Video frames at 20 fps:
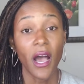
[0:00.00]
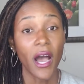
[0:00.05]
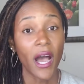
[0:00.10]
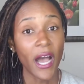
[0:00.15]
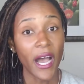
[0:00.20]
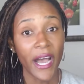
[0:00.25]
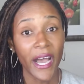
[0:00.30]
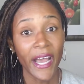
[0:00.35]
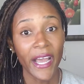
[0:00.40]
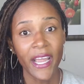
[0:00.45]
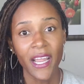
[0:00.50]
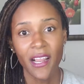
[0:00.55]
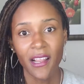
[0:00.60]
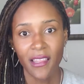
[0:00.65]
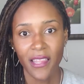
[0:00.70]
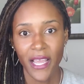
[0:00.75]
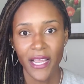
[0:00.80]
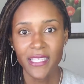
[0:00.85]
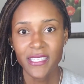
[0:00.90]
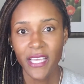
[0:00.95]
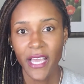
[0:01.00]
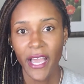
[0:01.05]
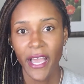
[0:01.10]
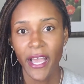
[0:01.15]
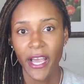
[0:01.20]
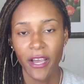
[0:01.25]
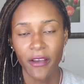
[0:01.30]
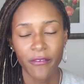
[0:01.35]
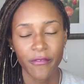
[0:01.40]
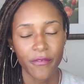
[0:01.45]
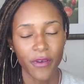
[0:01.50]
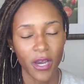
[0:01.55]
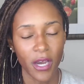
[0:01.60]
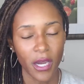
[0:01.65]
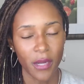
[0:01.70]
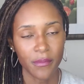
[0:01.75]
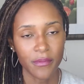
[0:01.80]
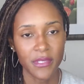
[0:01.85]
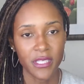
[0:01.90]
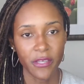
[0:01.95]
I like to
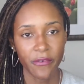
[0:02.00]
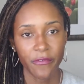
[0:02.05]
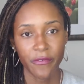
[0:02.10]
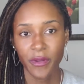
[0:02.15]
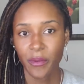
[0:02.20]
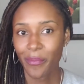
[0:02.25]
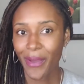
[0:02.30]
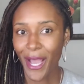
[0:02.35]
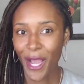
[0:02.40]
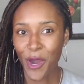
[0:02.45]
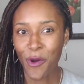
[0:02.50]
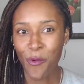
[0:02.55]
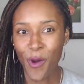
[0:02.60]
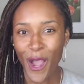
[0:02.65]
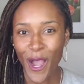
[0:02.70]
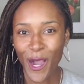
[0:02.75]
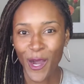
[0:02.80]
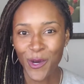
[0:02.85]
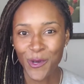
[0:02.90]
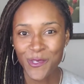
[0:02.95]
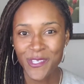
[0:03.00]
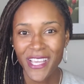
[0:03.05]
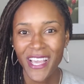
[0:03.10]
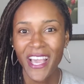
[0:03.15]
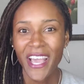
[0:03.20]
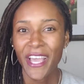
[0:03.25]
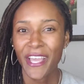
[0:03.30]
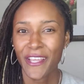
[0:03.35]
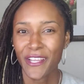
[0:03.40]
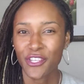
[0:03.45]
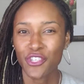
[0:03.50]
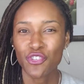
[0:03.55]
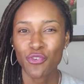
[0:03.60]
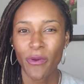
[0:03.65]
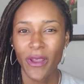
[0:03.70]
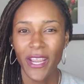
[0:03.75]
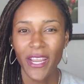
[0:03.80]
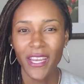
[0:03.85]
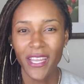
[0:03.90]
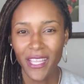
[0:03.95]
have different powwows and
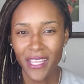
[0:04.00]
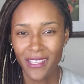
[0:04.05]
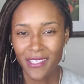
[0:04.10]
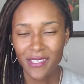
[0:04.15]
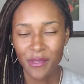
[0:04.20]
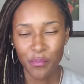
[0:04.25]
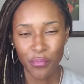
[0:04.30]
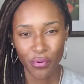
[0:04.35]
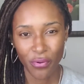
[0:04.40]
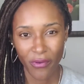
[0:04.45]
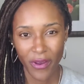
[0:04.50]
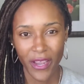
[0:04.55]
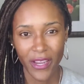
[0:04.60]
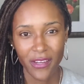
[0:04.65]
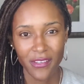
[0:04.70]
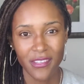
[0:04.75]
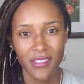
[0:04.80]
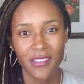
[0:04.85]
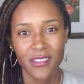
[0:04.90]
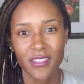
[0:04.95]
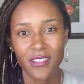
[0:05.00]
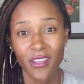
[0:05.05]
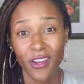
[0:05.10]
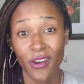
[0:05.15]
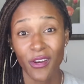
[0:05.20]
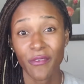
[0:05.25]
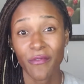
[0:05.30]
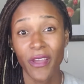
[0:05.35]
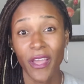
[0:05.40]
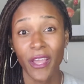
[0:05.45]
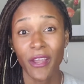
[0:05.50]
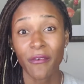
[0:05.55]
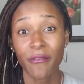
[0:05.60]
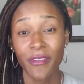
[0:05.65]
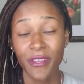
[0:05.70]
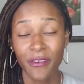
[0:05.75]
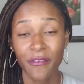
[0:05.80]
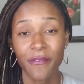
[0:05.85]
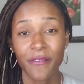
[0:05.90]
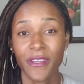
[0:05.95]
trainings prior to the start of
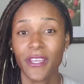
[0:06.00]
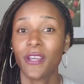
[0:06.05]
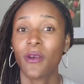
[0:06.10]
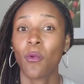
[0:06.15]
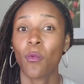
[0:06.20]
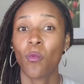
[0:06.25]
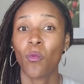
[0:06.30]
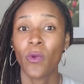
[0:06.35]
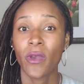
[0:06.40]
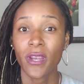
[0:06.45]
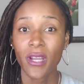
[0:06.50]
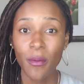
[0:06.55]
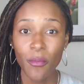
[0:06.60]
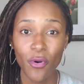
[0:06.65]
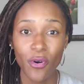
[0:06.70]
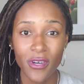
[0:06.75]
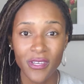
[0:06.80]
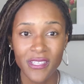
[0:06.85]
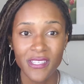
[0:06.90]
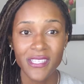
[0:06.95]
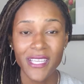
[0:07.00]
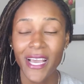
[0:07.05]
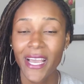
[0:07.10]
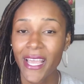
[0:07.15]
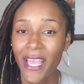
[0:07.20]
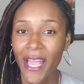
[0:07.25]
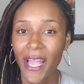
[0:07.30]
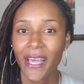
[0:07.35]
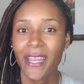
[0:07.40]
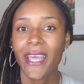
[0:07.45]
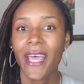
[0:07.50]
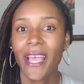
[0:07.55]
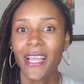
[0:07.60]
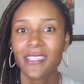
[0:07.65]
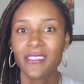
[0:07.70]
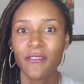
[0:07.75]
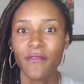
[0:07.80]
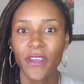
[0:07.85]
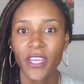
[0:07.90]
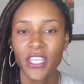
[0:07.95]
every event when I'm on site at
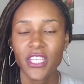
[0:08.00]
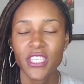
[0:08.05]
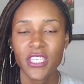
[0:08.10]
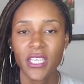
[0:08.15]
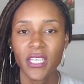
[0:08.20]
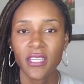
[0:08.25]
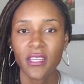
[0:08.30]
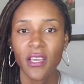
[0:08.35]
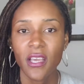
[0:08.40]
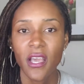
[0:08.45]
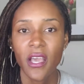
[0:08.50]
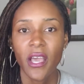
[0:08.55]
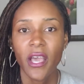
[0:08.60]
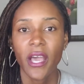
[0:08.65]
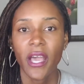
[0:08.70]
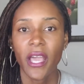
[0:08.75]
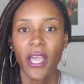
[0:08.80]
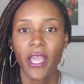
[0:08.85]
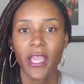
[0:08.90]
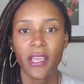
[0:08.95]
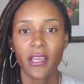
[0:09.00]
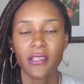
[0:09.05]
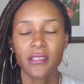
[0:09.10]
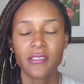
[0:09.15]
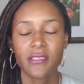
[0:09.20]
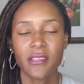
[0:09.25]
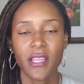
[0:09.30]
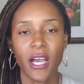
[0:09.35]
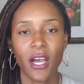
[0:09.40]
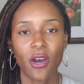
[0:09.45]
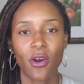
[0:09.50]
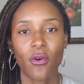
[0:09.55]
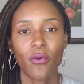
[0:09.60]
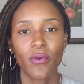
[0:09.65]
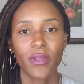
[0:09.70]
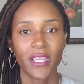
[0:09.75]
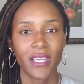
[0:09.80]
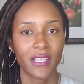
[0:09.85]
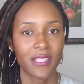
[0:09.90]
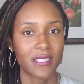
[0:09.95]
activation, and not
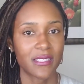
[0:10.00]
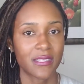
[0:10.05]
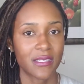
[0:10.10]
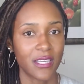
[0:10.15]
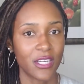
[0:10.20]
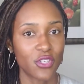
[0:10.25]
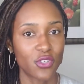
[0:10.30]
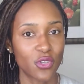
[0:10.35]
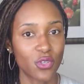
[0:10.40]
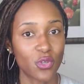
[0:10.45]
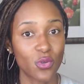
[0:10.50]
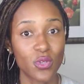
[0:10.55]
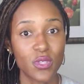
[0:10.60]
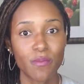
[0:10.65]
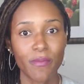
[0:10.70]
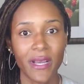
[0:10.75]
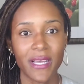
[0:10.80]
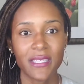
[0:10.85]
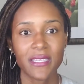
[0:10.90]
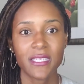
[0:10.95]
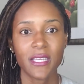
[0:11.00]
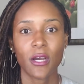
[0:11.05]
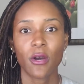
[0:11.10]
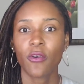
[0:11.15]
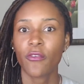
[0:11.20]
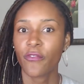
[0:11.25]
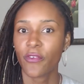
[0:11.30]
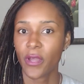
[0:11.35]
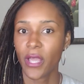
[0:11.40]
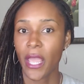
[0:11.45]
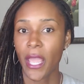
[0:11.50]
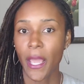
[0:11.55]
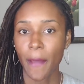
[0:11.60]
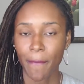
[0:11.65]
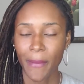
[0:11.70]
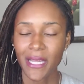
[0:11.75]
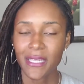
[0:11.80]
only introduce myself and my